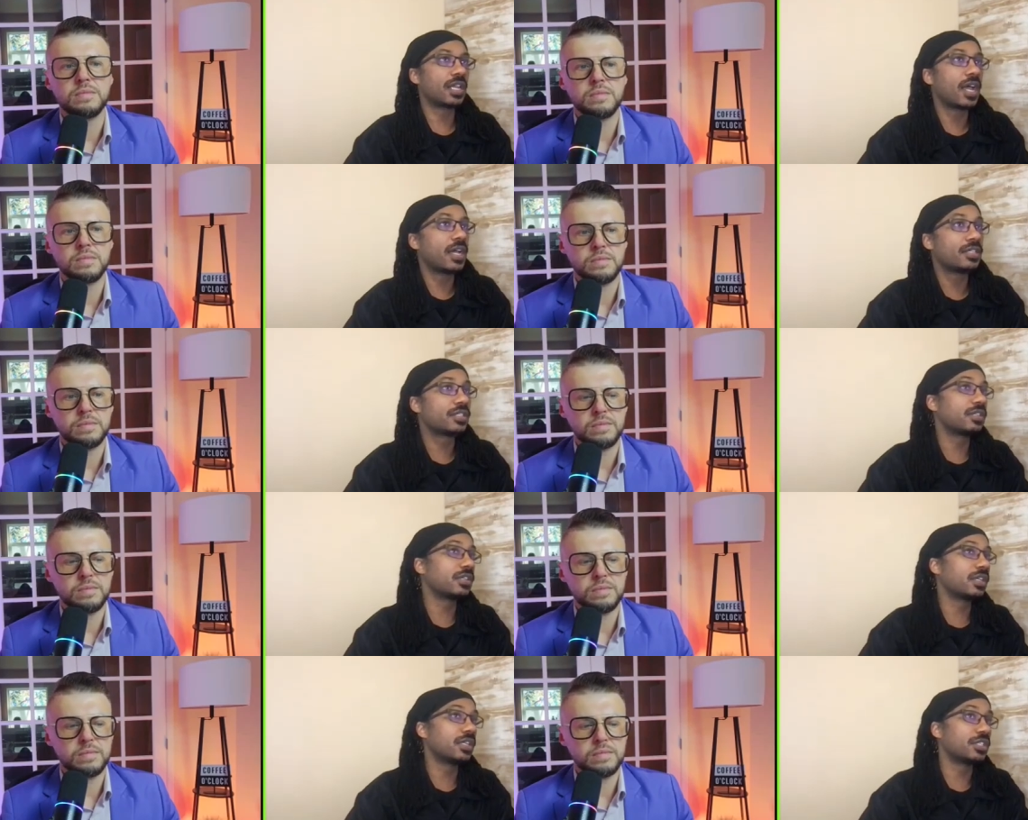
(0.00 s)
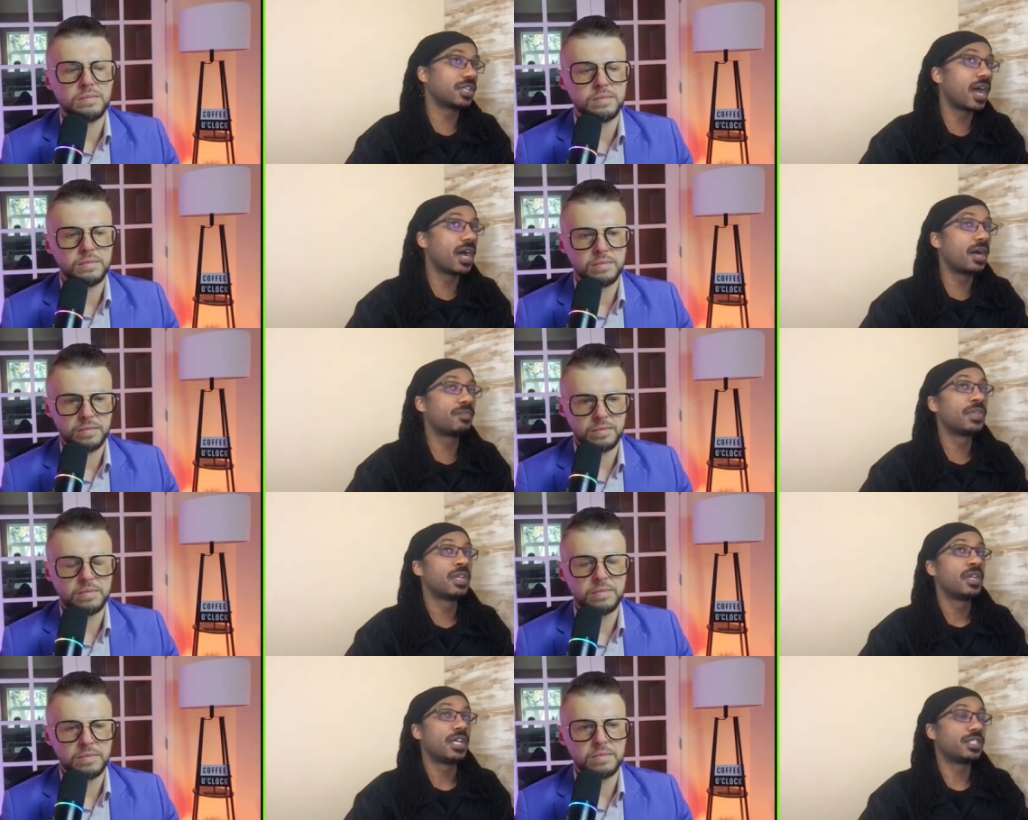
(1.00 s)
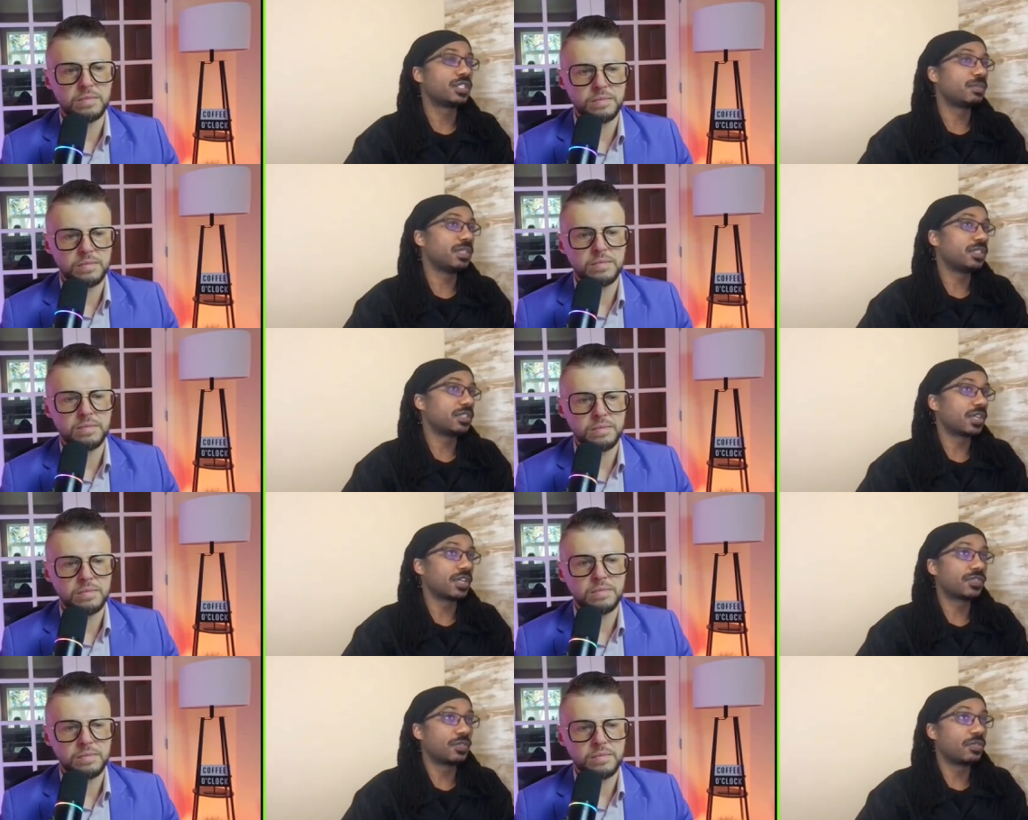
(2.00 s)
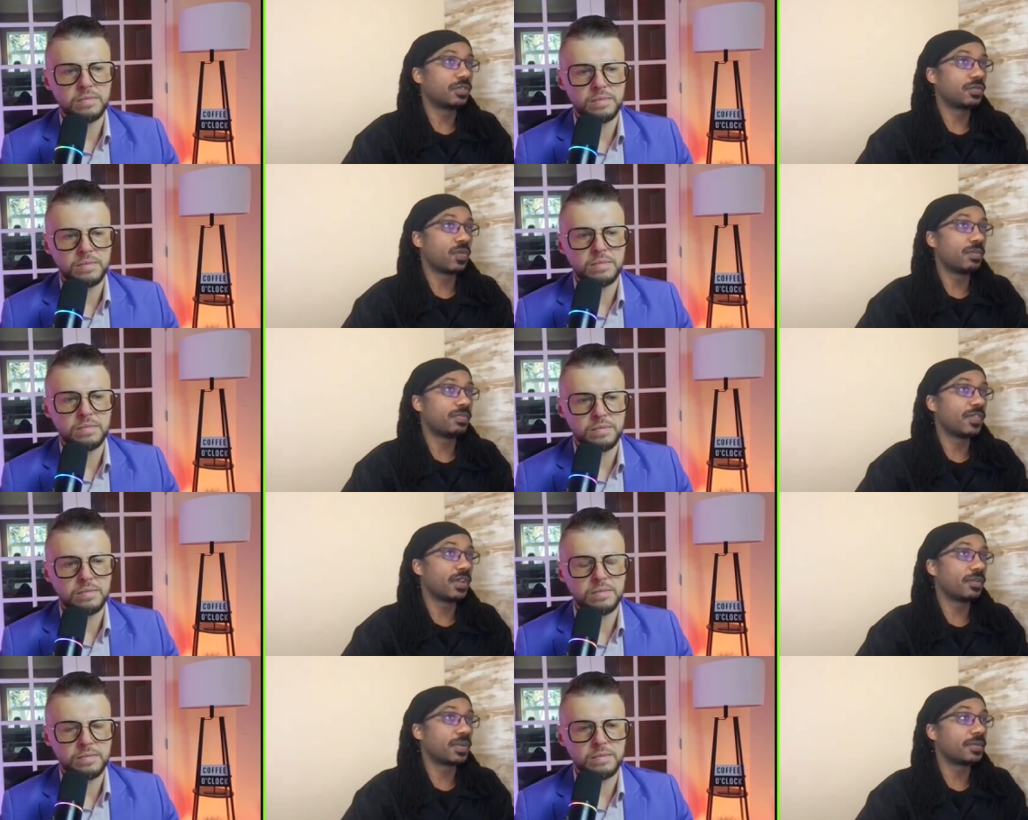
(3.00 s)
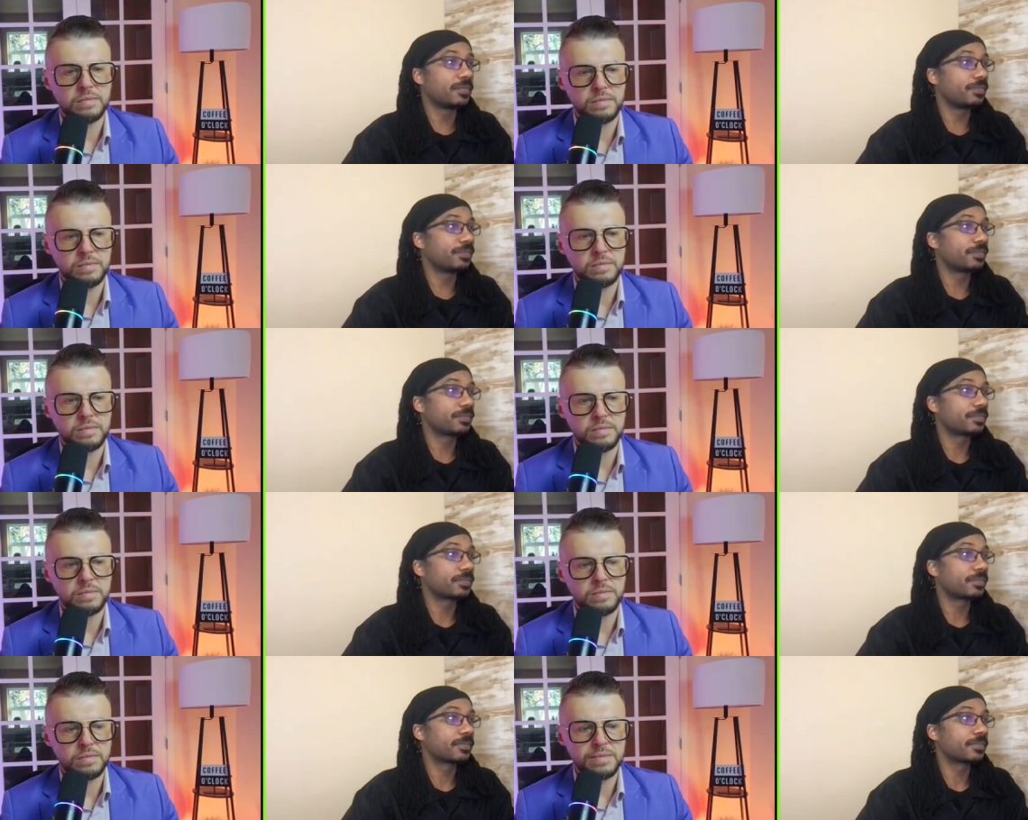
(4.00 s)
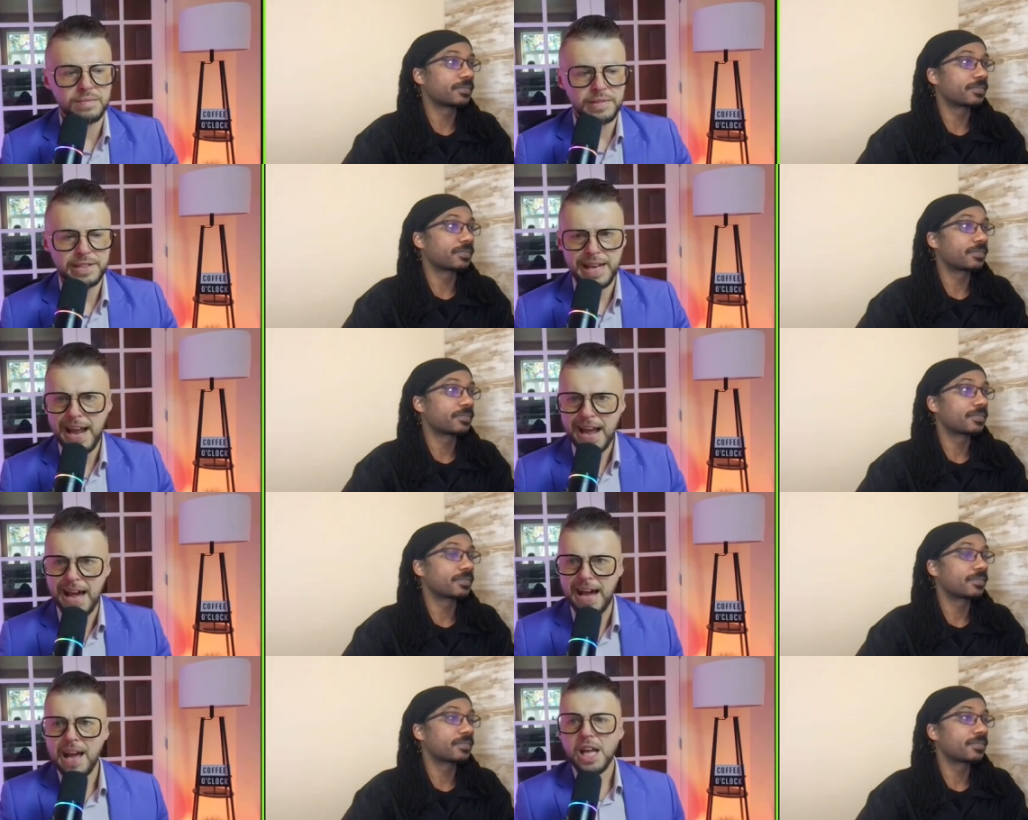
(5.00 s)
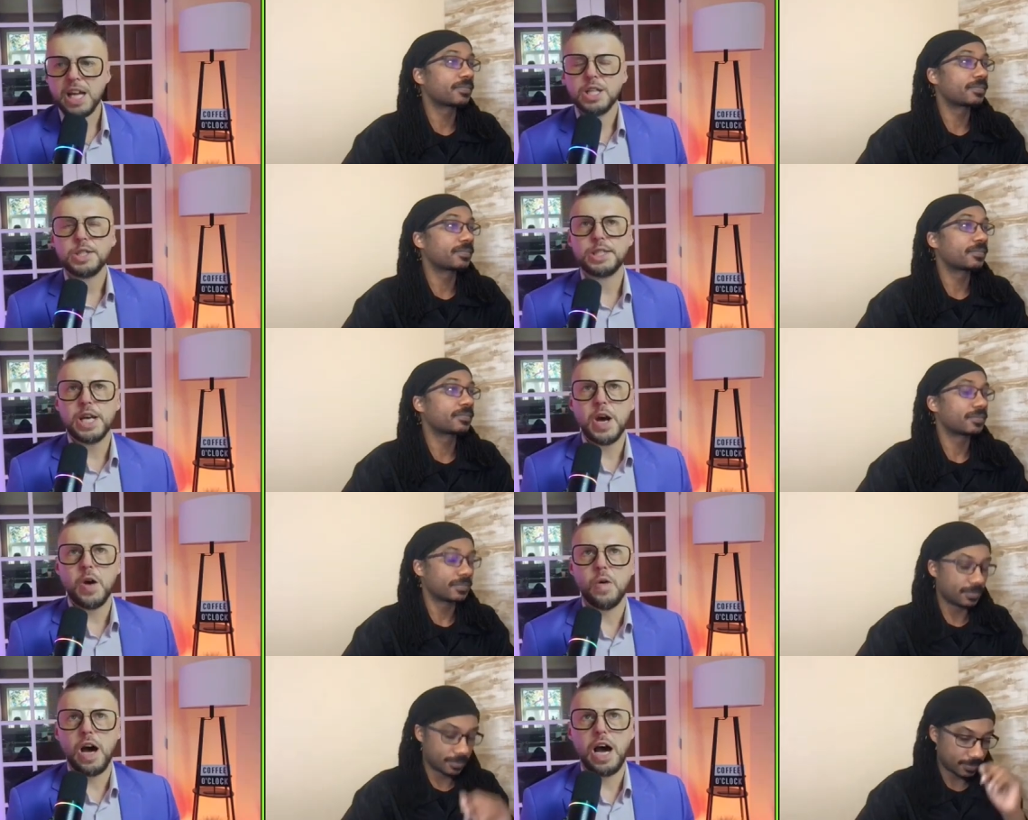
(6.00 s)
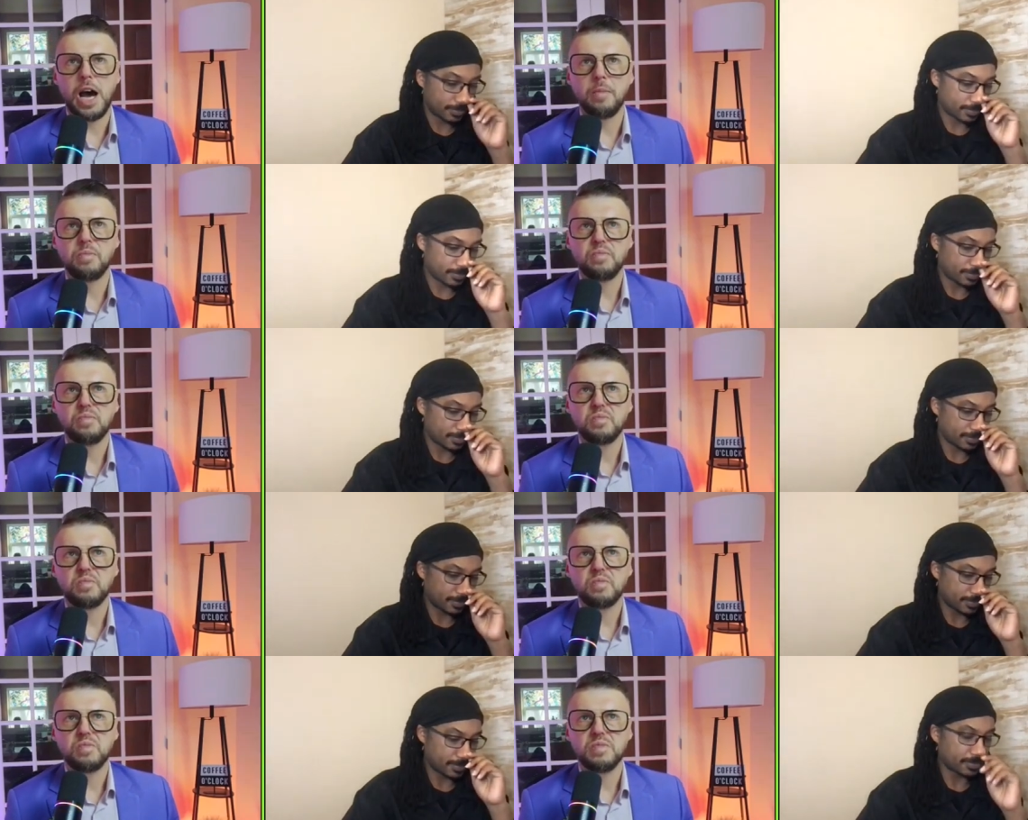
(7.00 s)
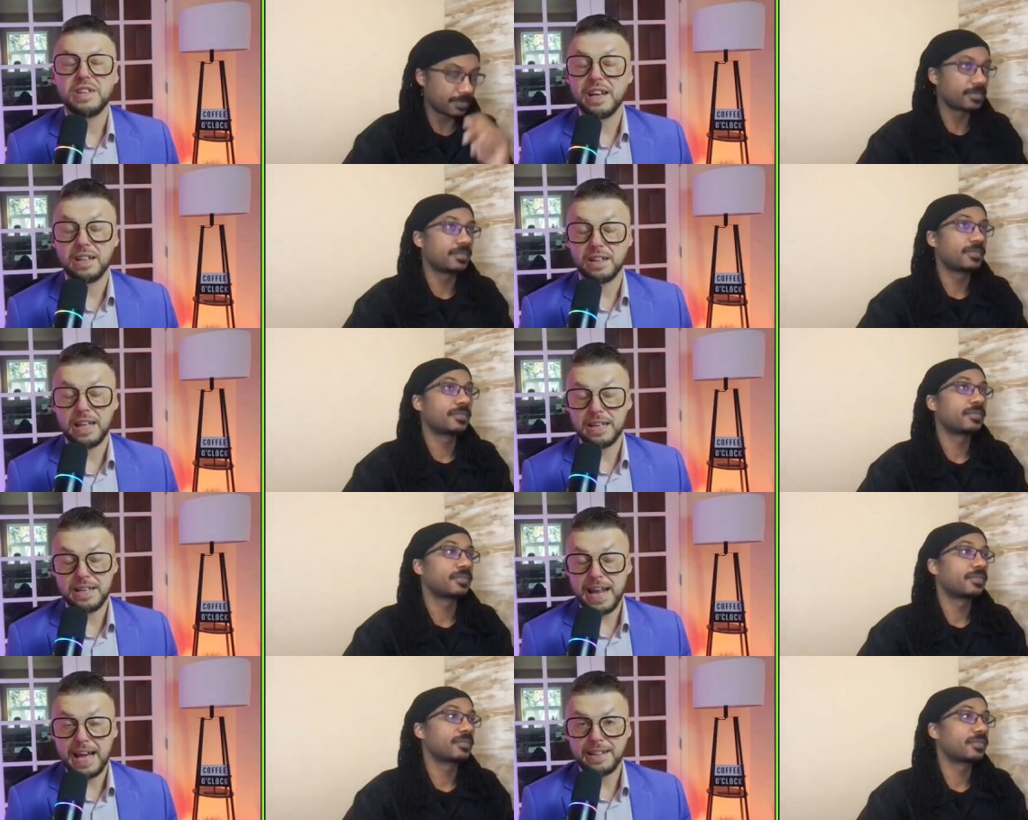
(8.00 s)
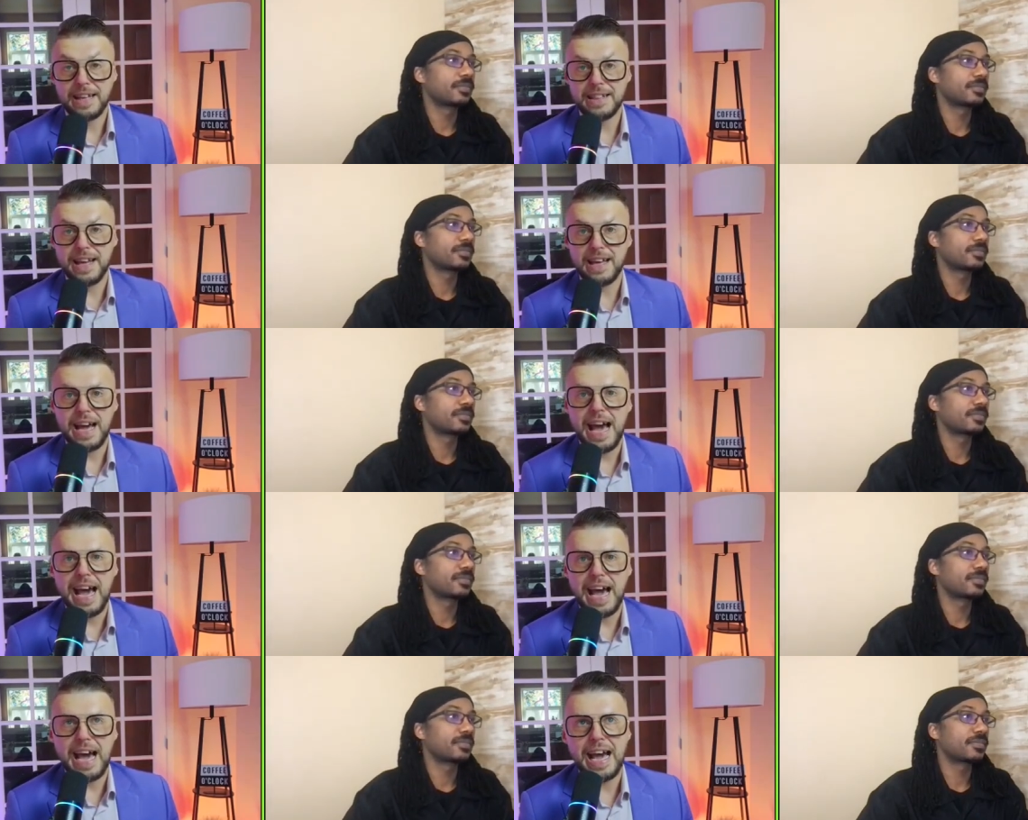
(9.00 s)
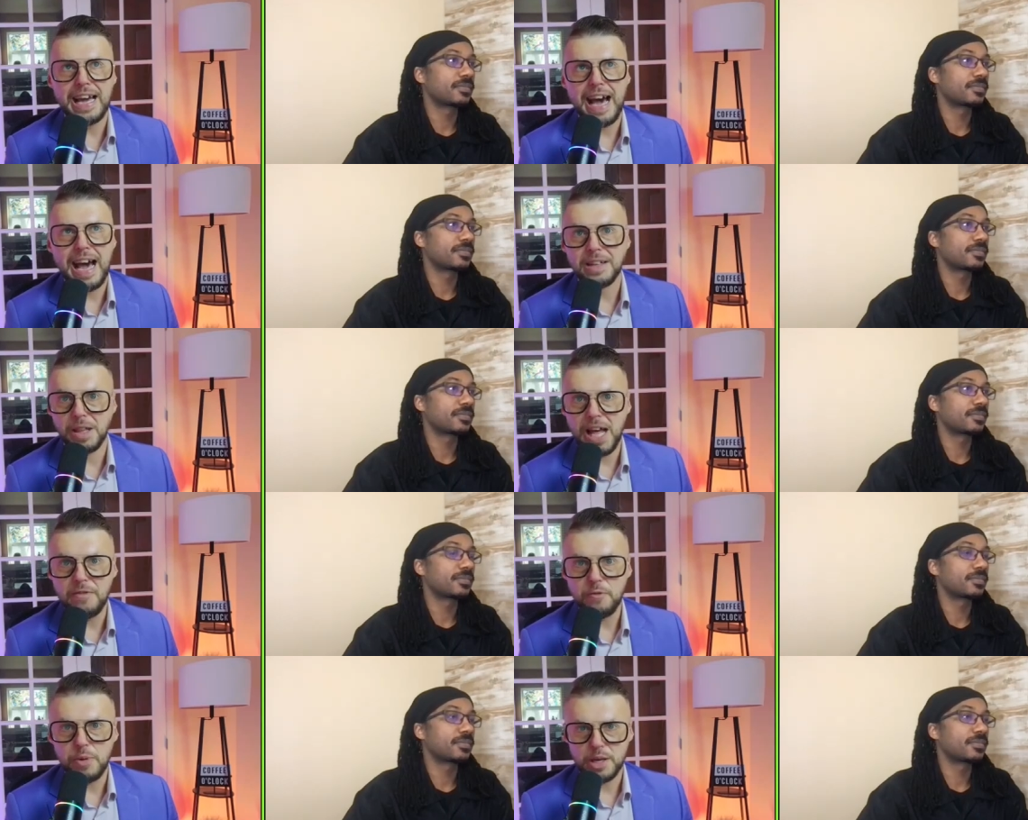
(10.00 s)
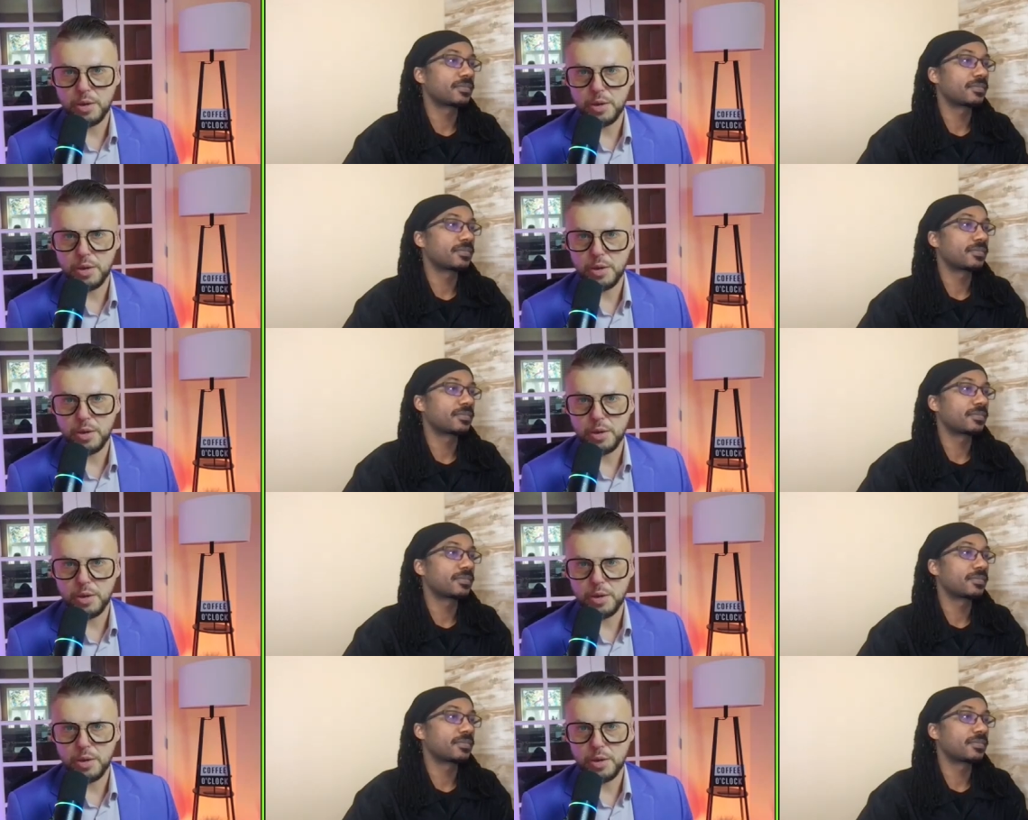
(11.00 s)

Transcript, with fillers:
Speaker 1: clients, to get a job, and just to be successful in web development.
Speaker 2: Yeah. So, um, like, yeah, like I, I love what you